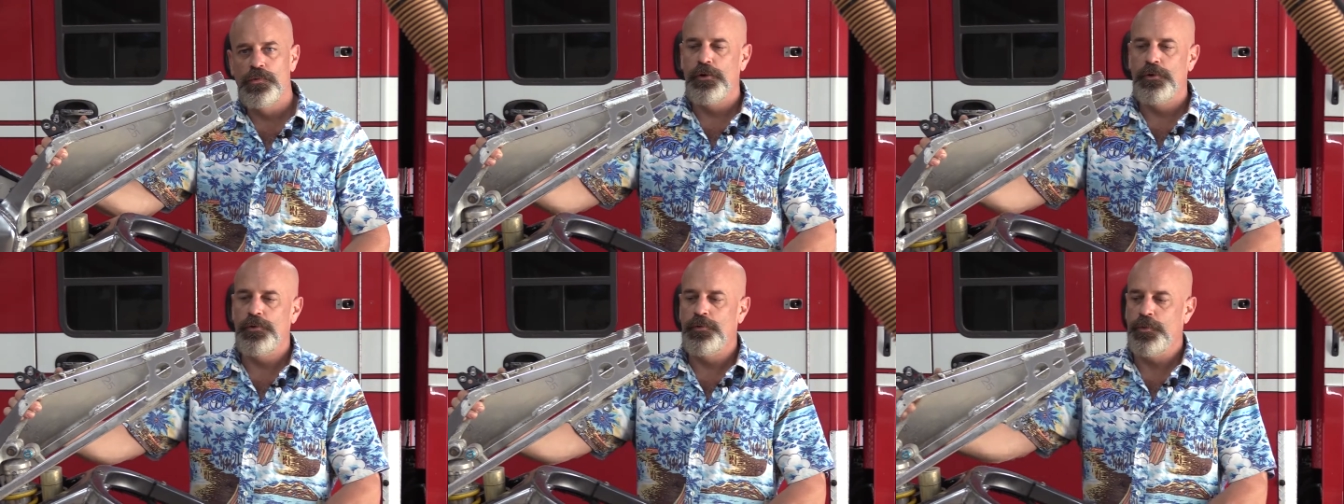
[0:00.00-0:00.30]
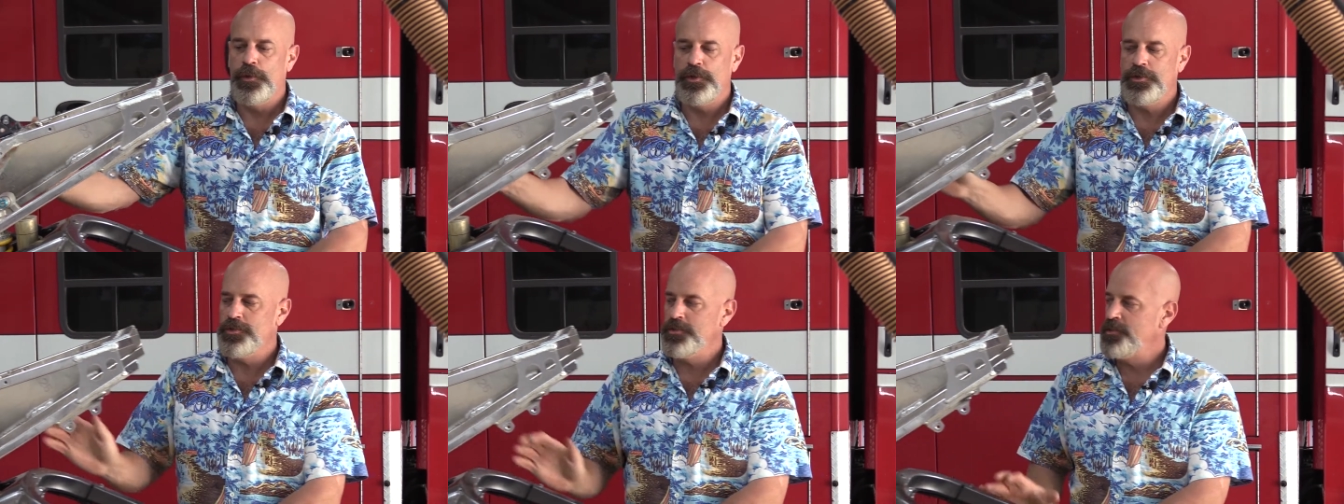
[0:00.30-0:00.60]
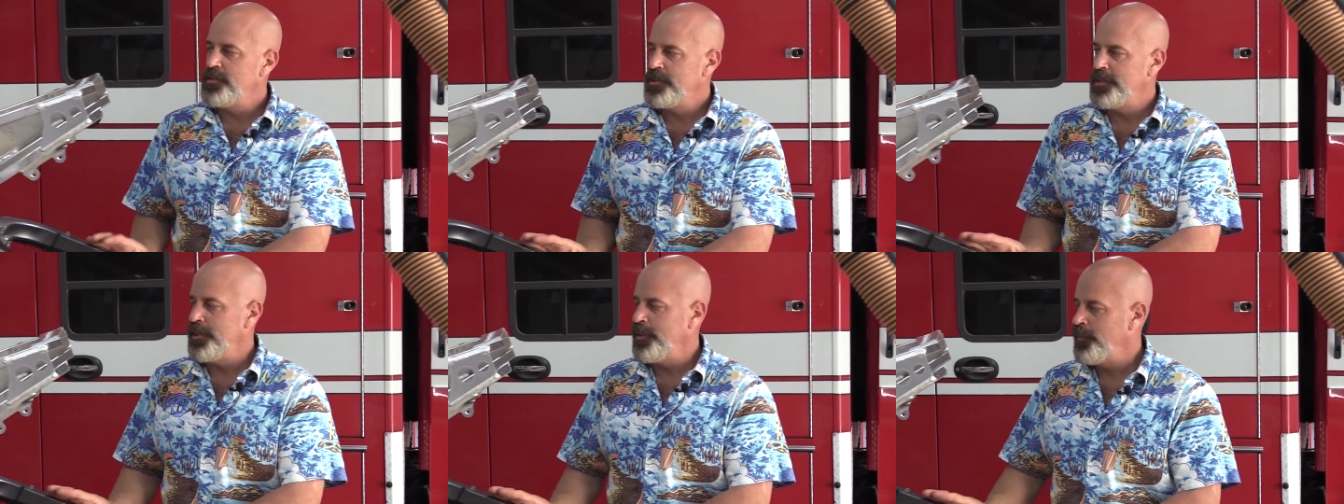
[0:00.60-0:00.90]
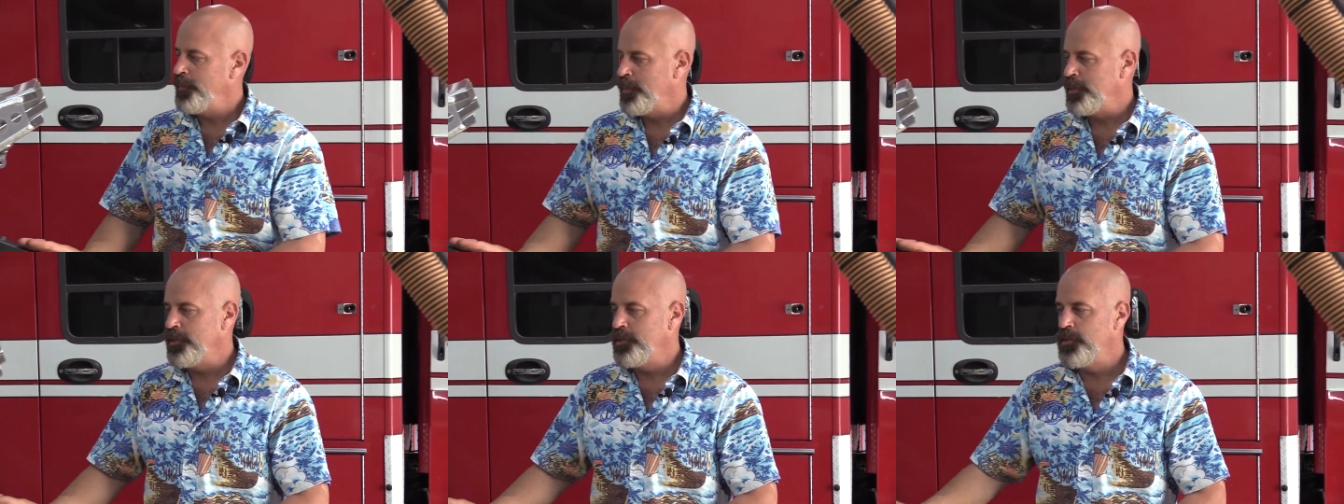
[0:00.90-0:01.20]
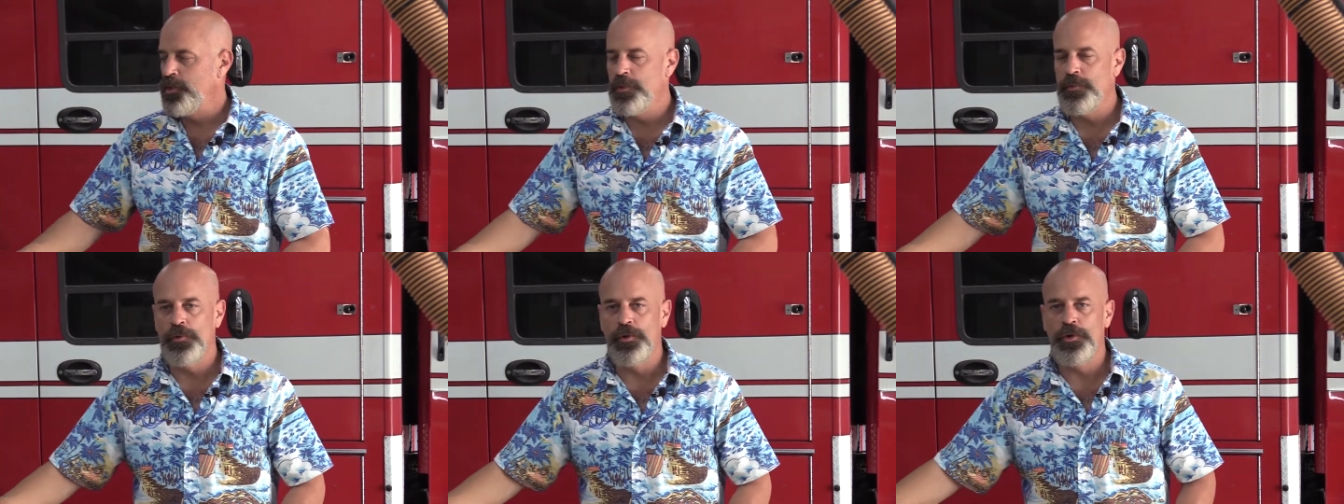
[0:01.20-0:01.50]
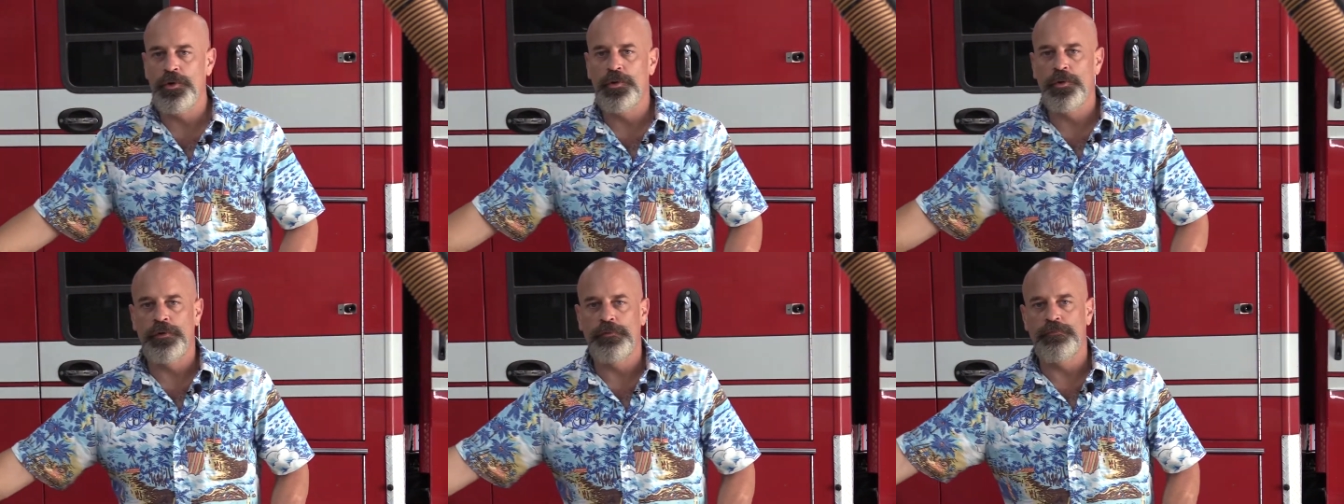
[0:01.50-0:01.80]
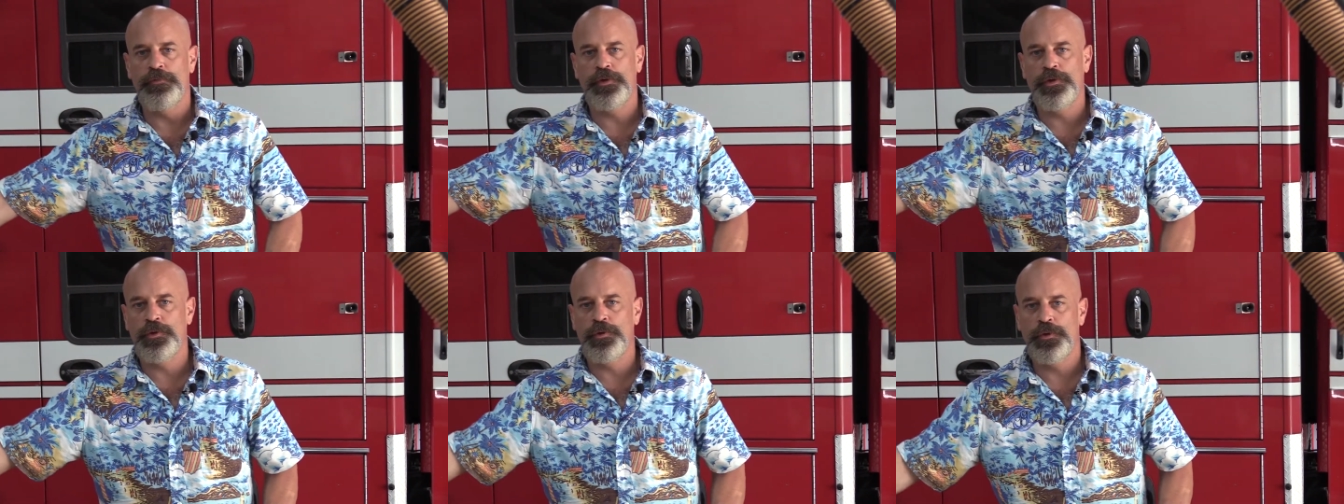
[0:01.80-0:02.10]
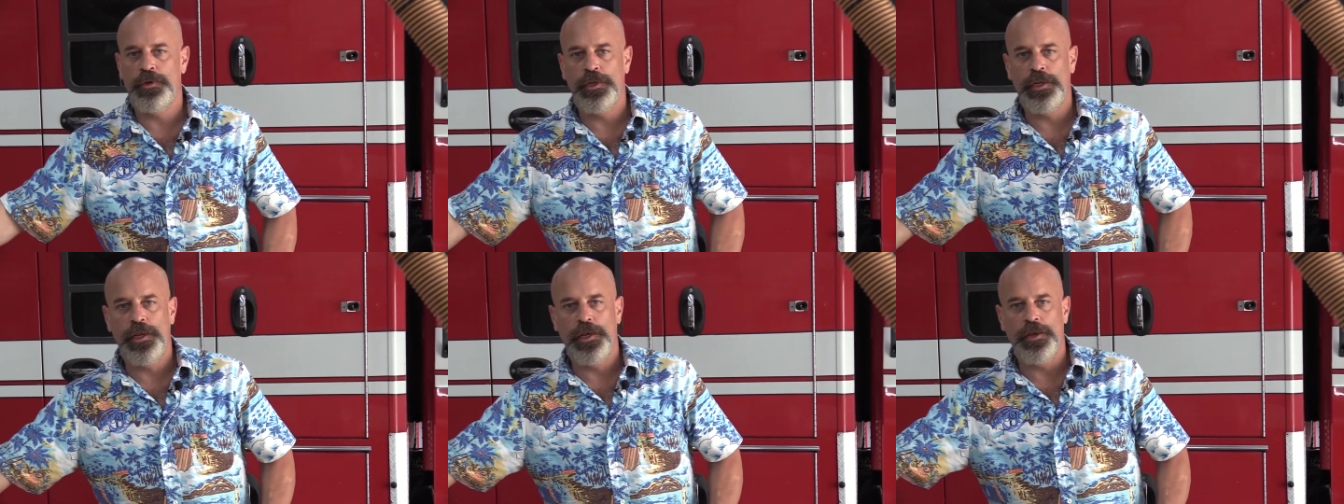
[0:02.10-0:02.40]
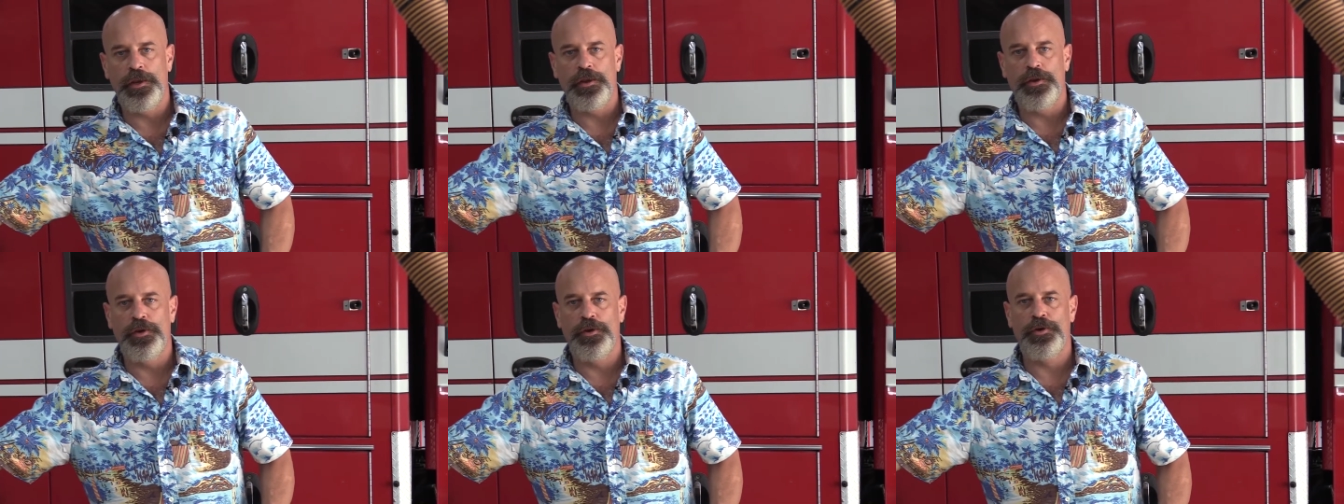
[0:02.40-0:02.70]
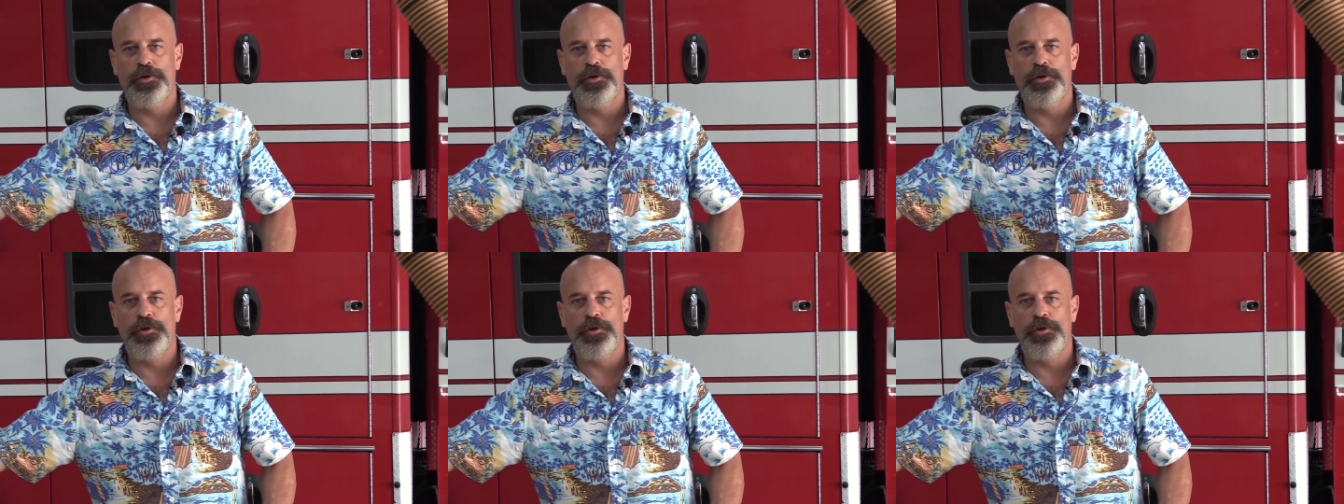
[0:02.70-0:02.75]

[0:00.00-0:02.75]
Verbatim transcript: Oh, why didn't you tell me? I thought we were doing a video on that.